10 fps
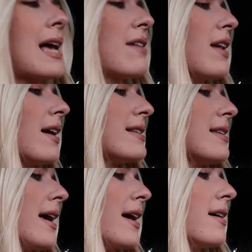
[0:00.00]
Is that even how you
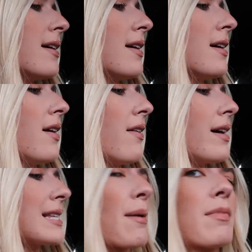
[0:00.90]
say it?
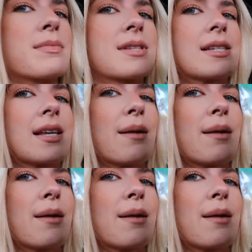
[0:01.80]
That's how my mum says